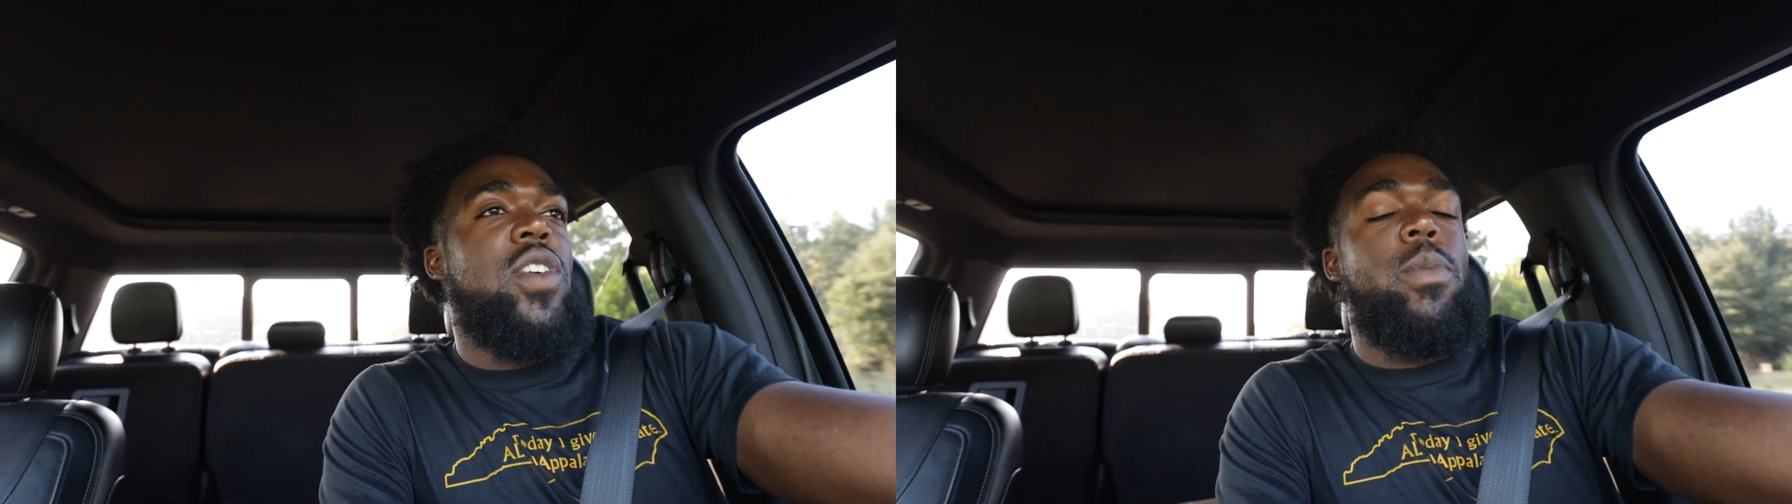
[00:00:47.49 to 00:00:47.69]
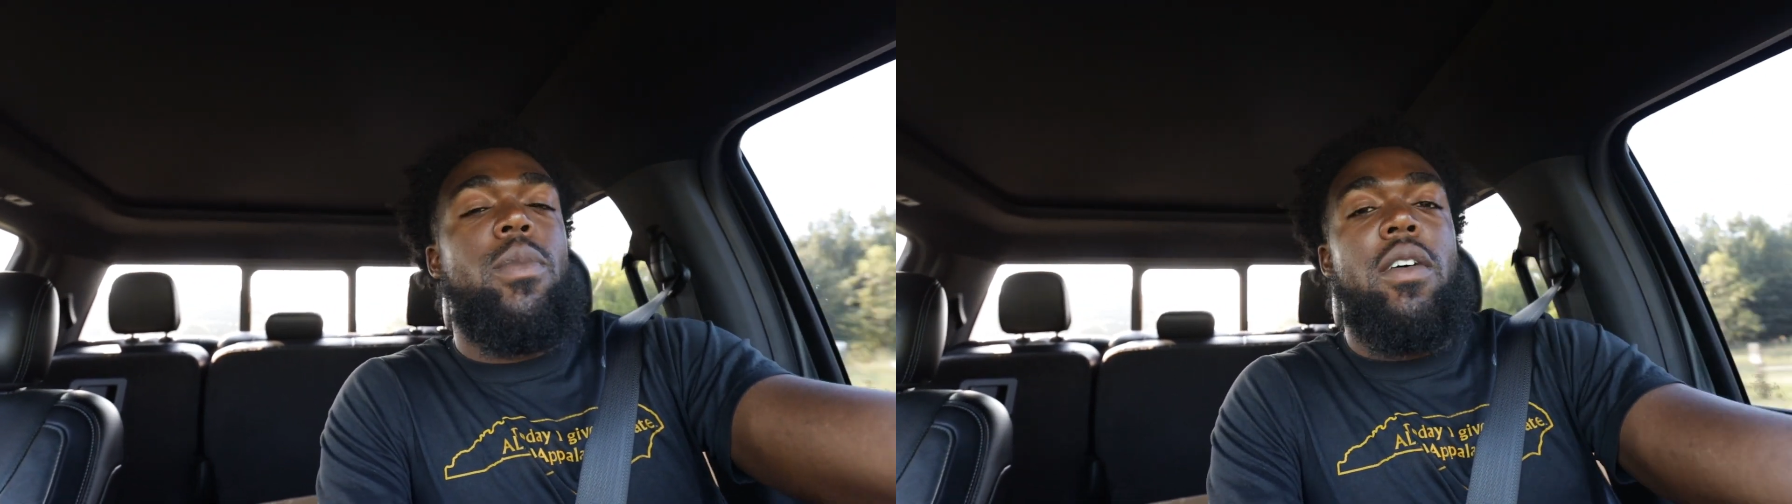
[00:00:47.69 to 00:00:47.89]

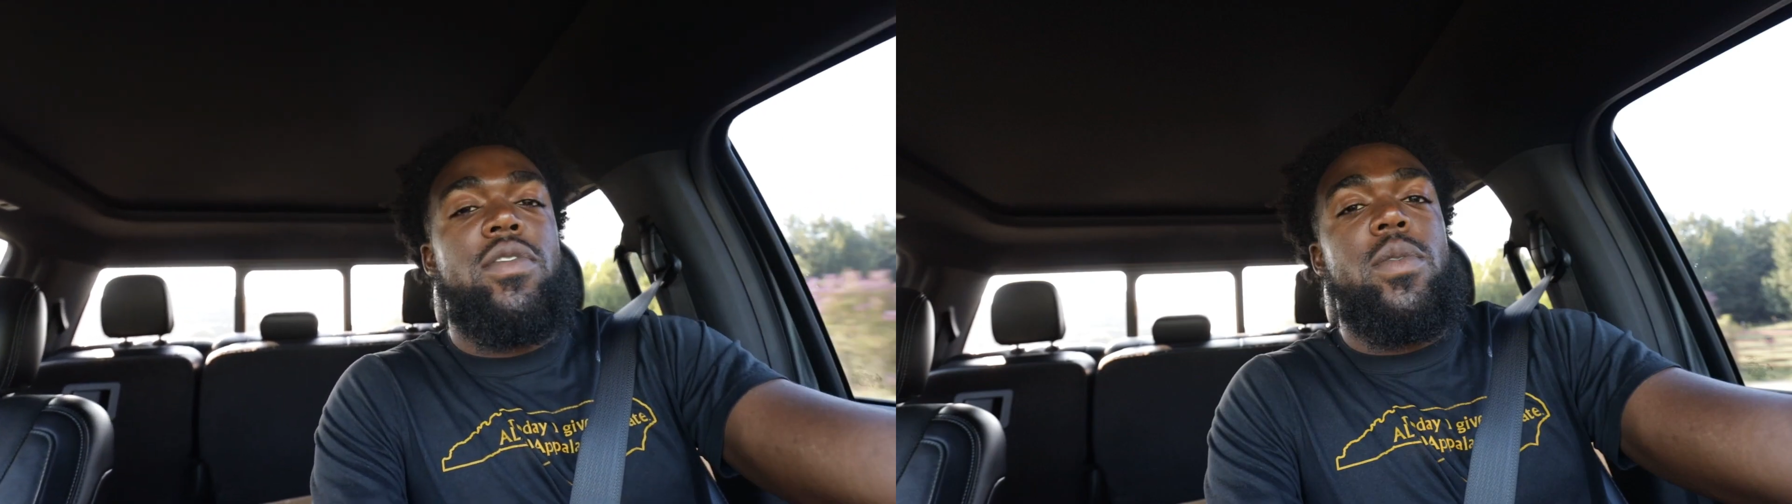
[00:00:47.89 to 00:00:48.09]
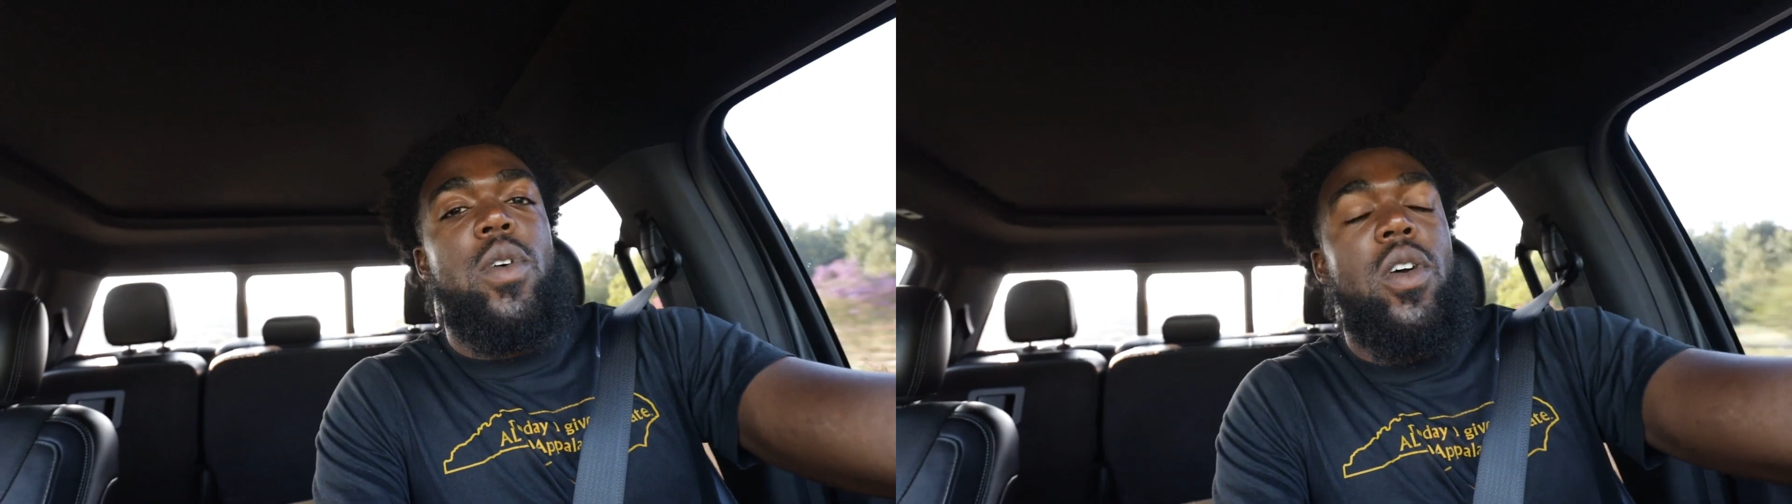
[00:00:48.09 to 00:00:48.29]
drop them
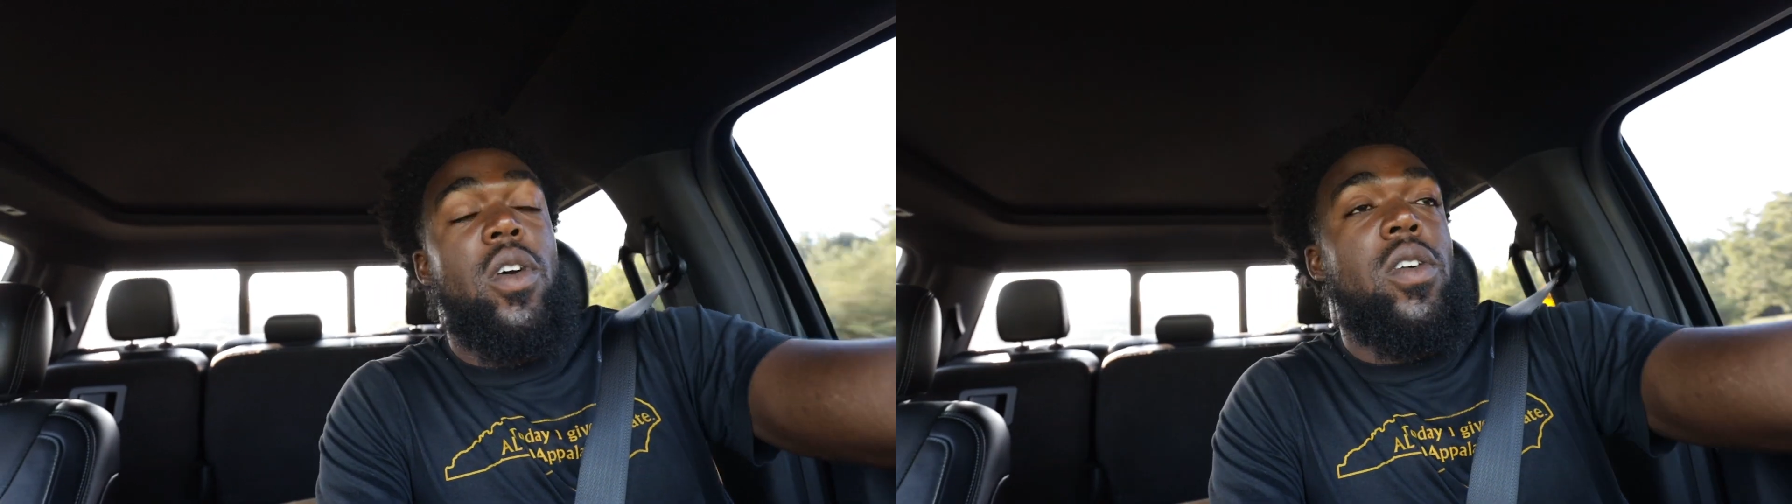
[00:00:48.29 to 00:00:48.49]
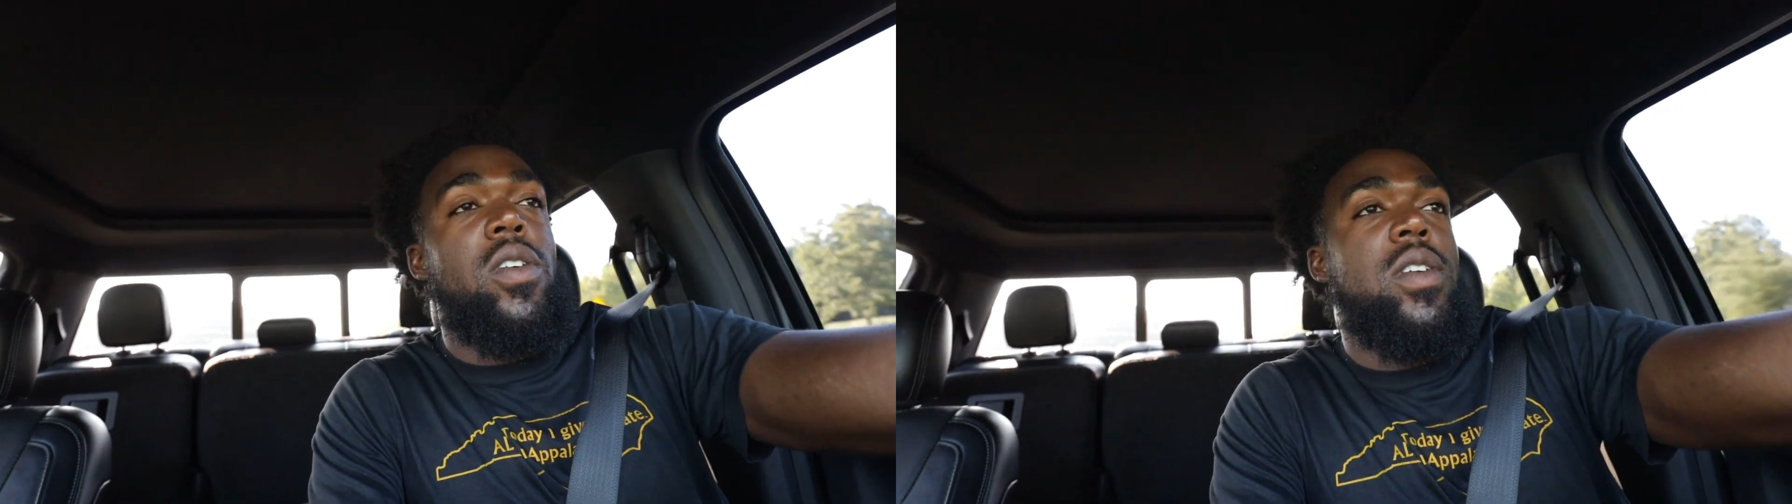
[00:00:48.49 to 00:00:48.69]
off
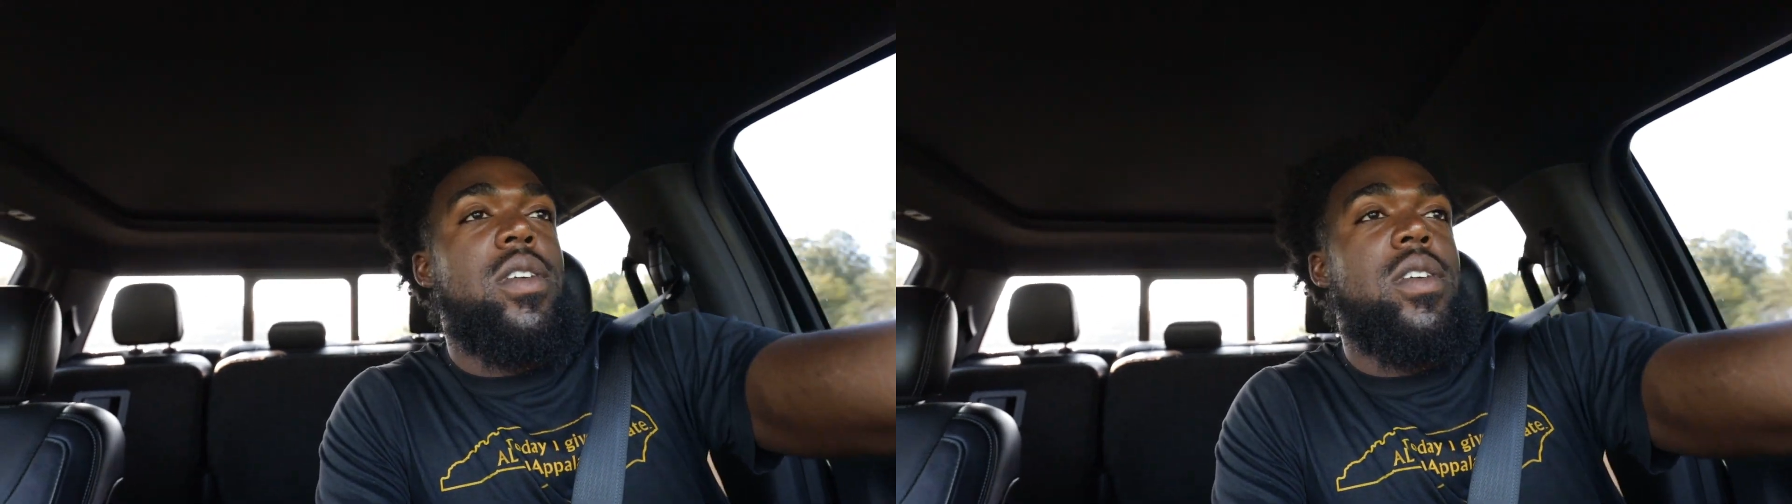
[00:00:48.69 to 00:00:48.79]
tomorrow.